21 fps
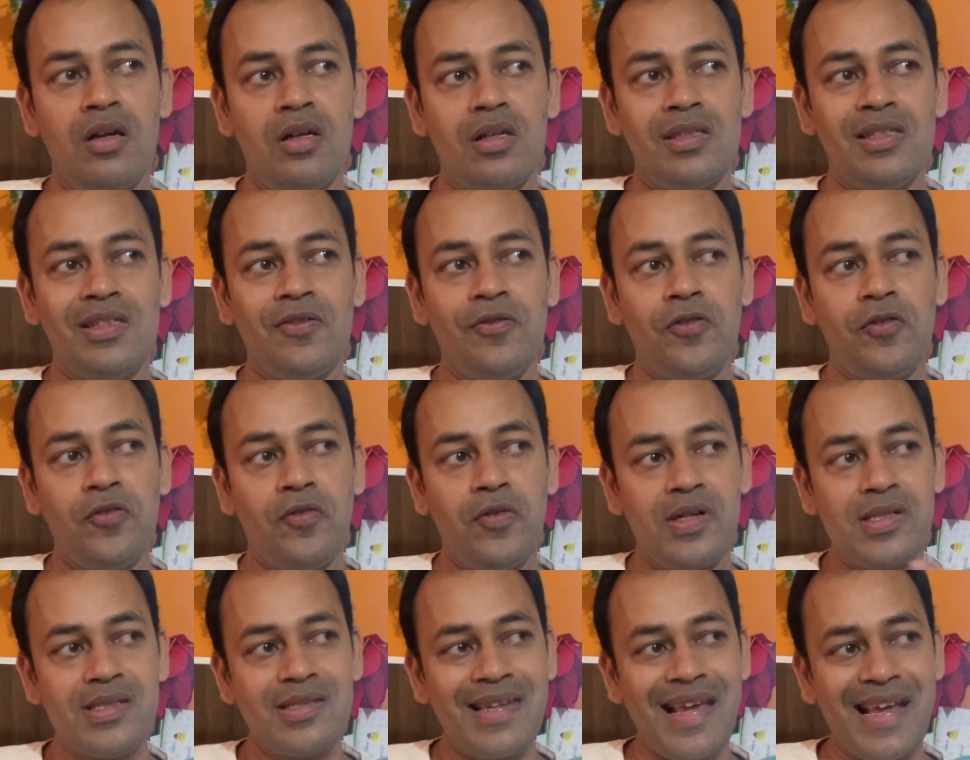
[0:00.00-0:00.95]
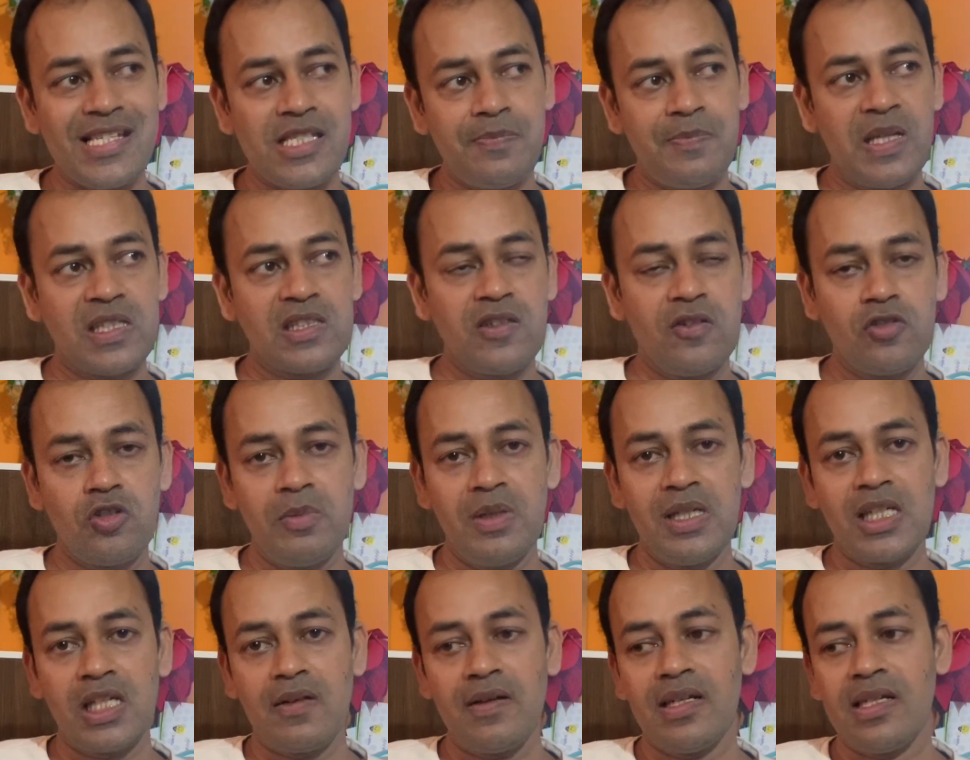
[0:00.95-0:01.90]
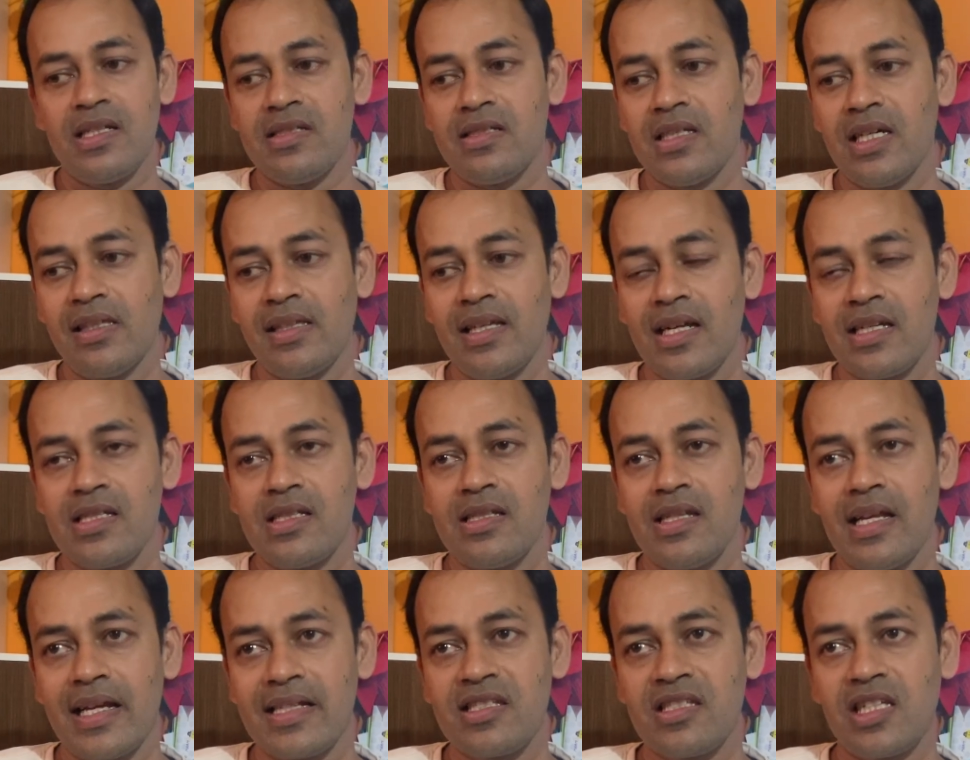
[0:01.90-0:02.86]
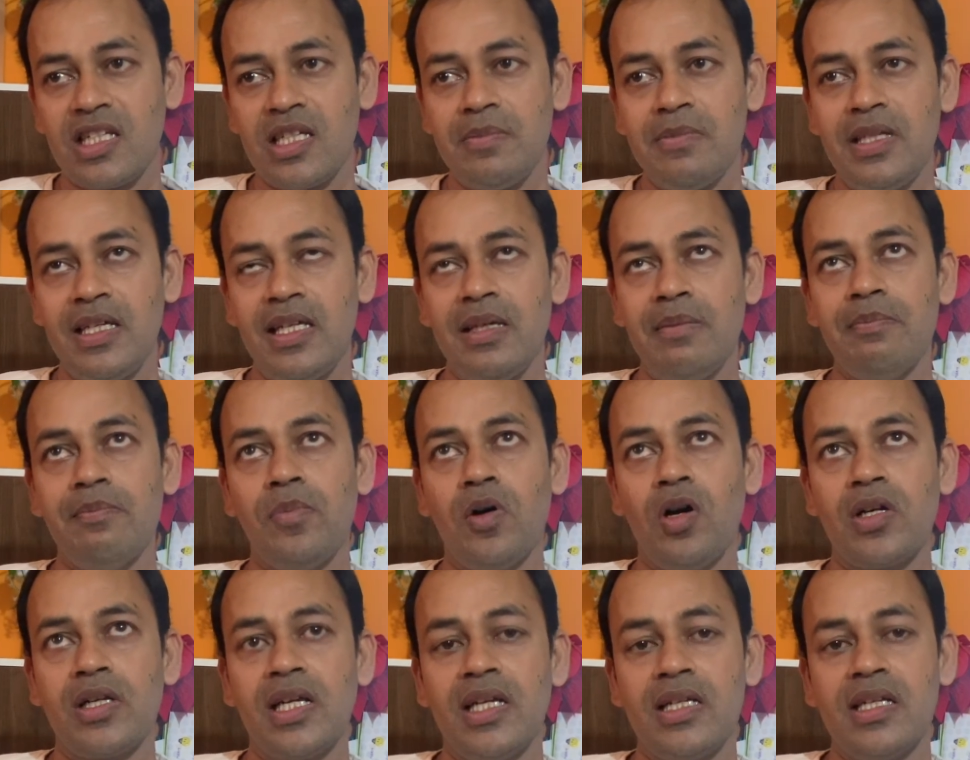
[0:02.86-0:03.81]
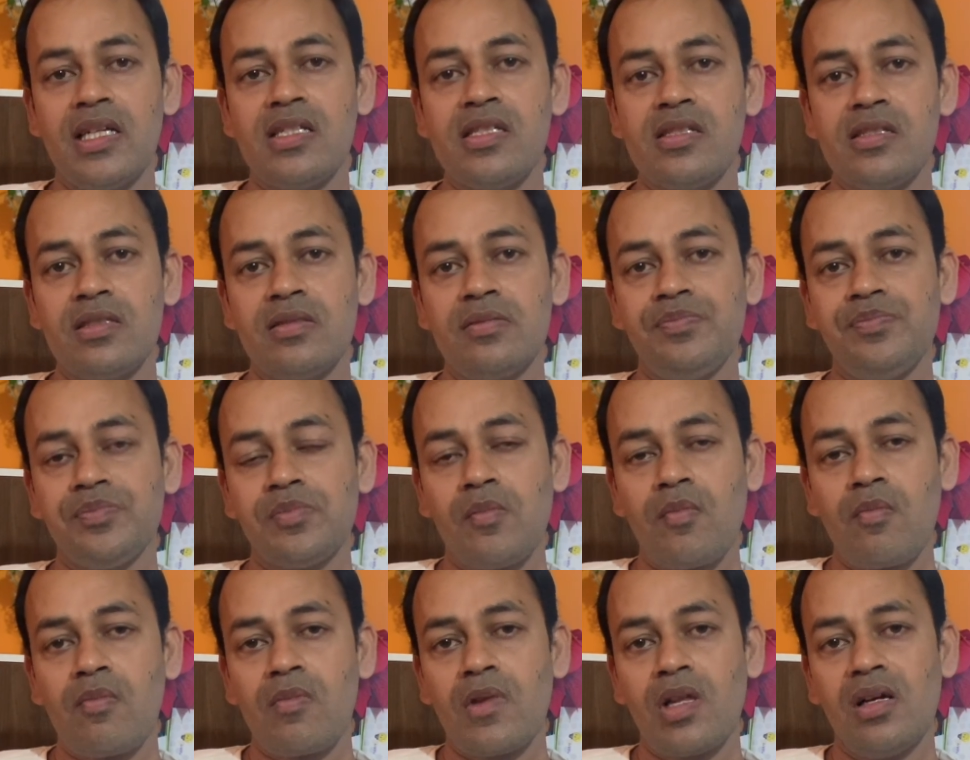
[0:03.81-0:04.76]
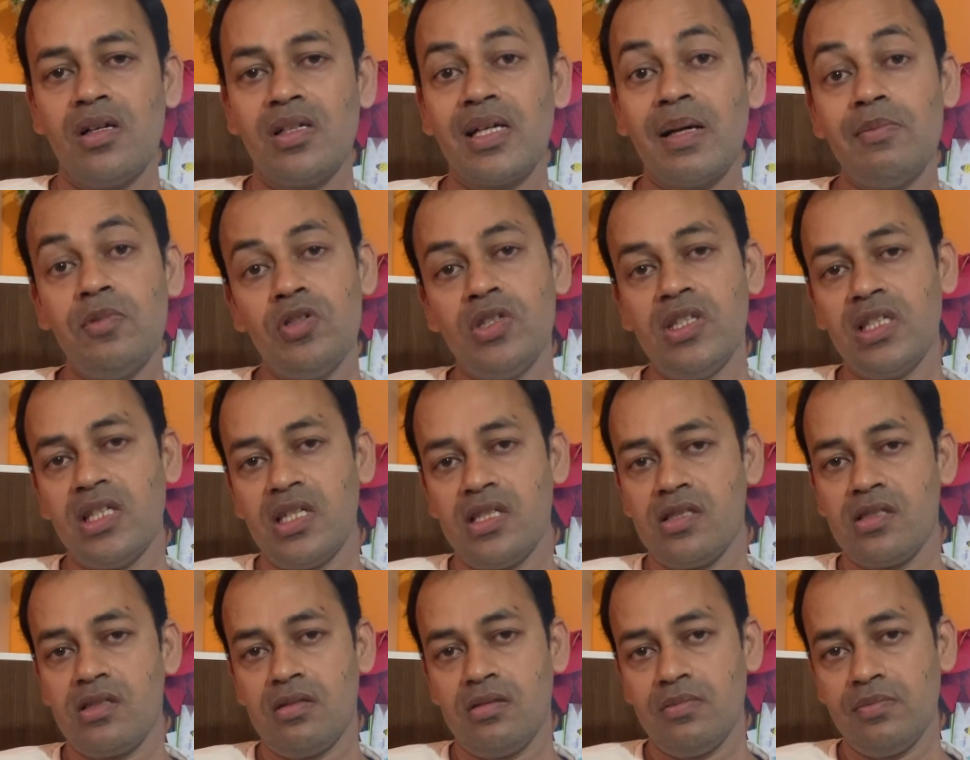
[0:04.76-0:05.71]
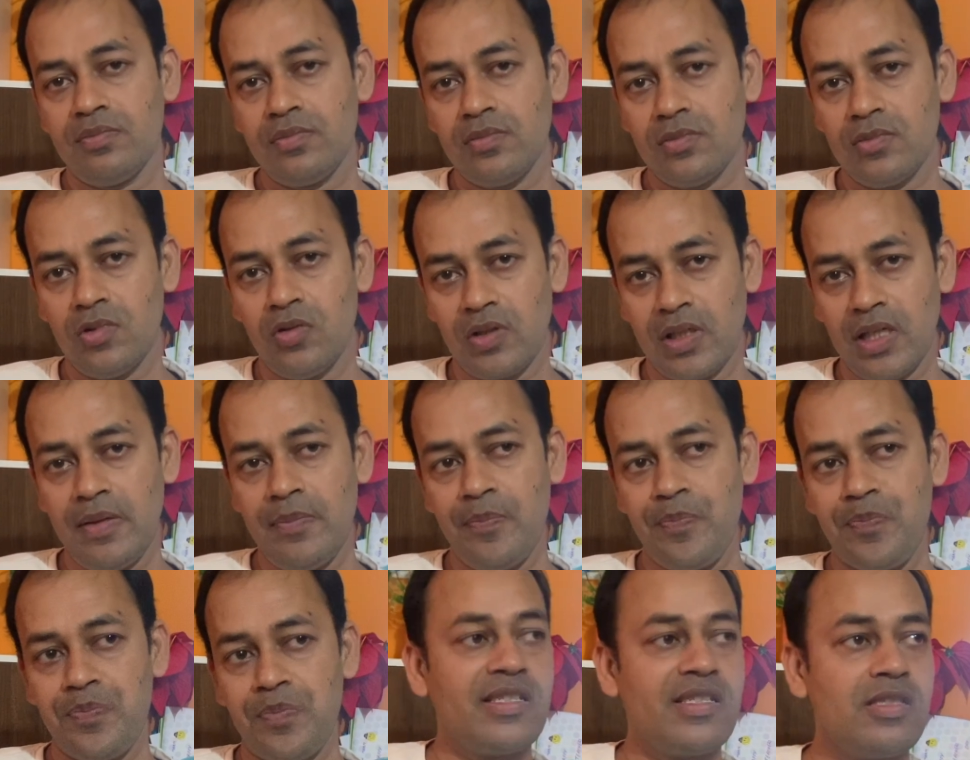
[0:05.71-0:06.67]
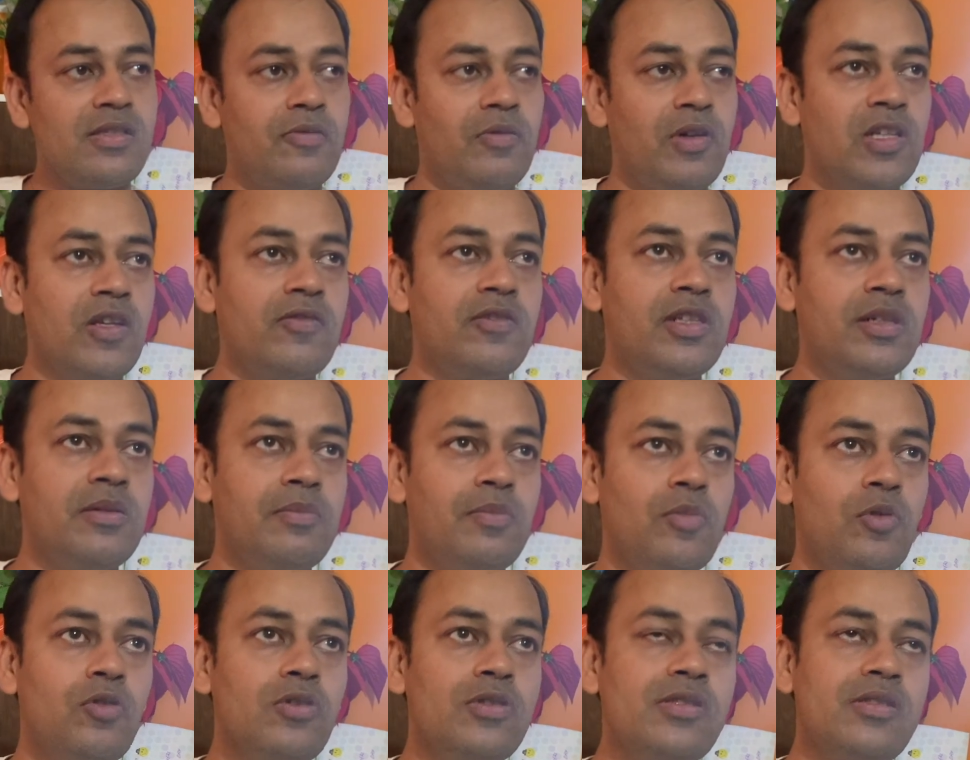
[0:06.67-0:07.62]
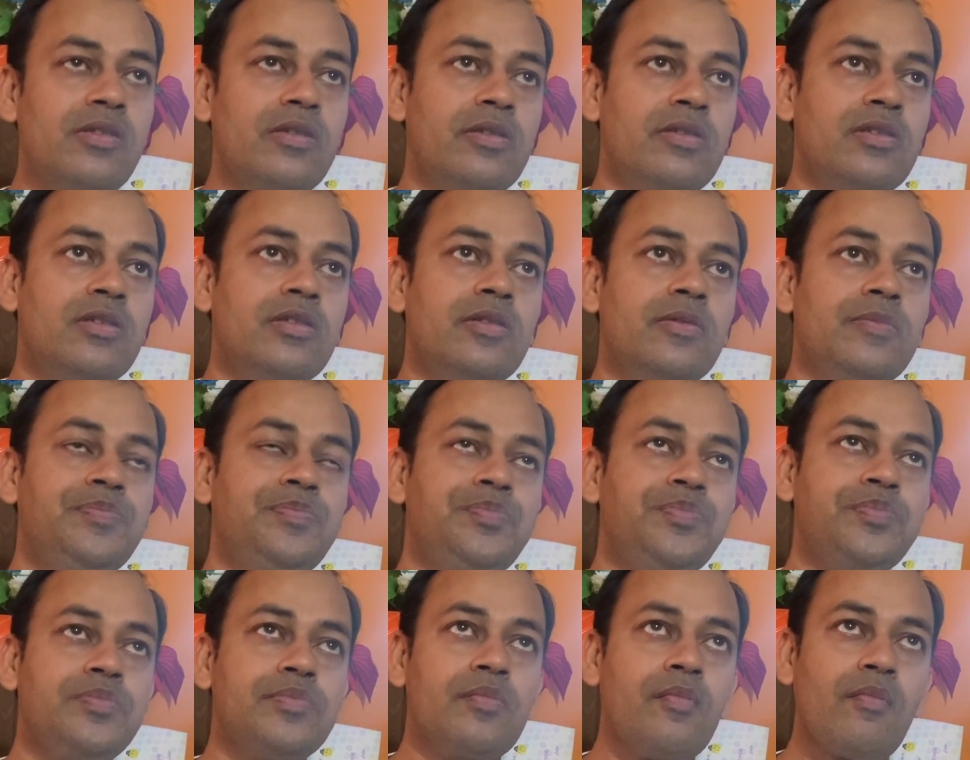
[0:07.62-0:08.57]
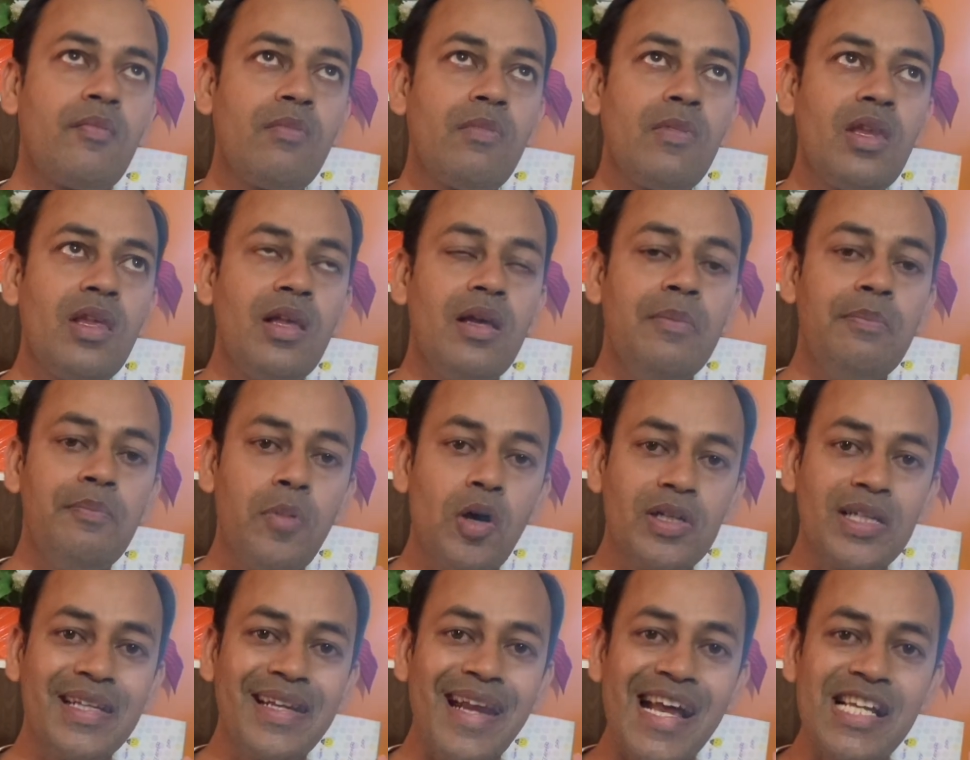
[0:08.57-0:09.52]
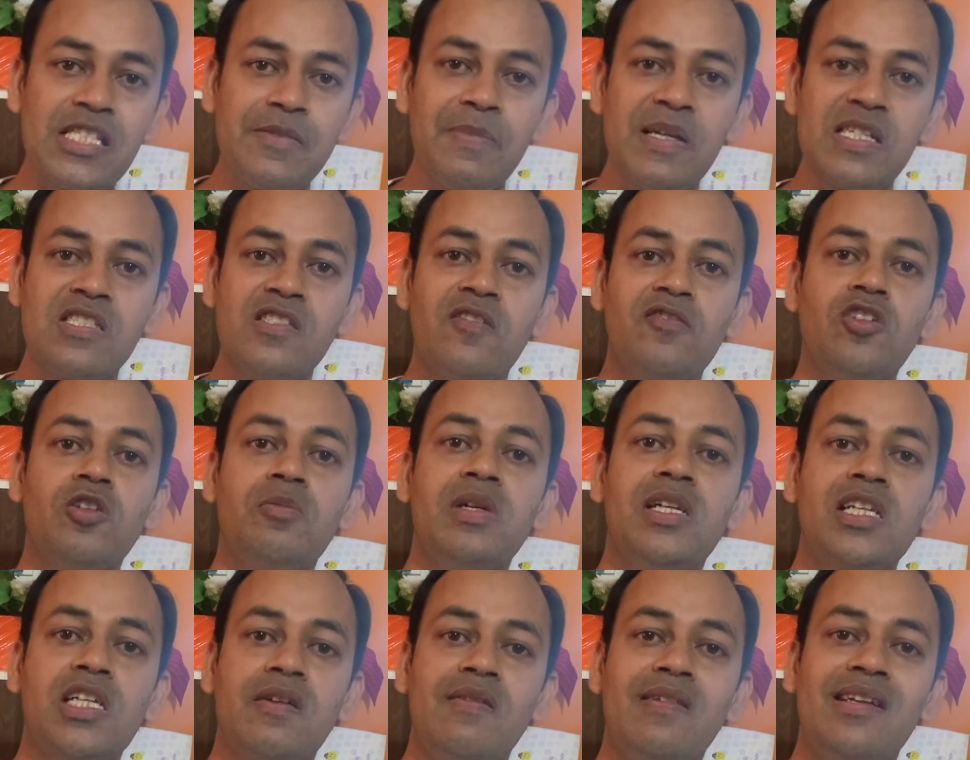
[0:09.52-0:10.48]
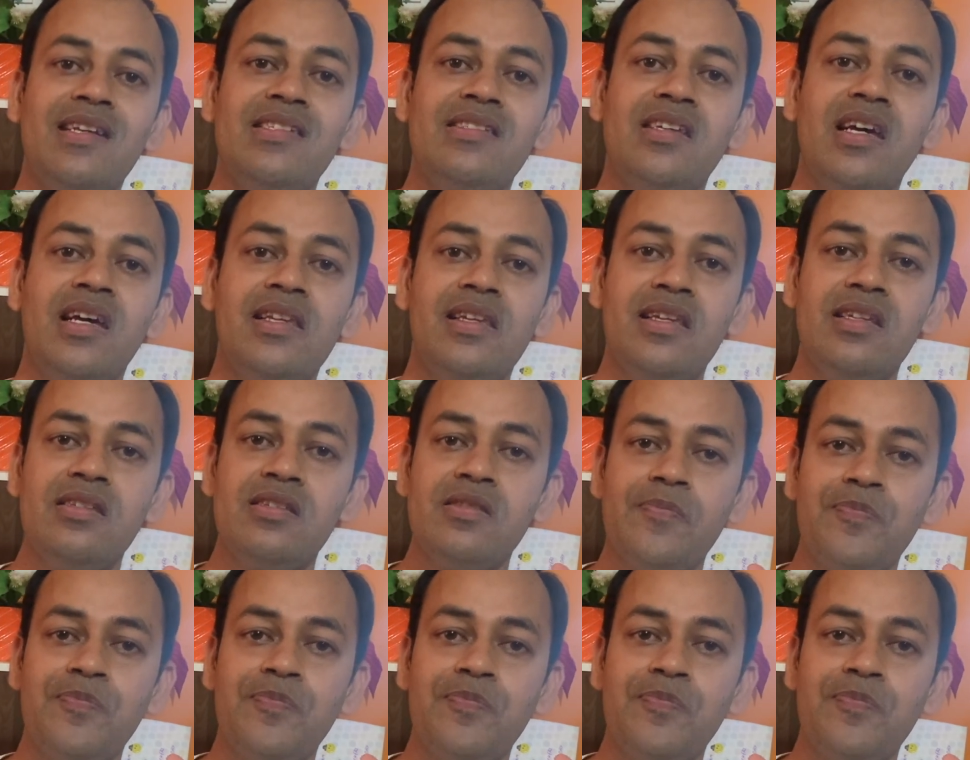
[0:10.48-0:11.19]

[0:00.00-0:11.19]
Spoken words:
The first aspect of domain driven design that is extremely important is communication. Okay, one of the most important aspects of domain driven design is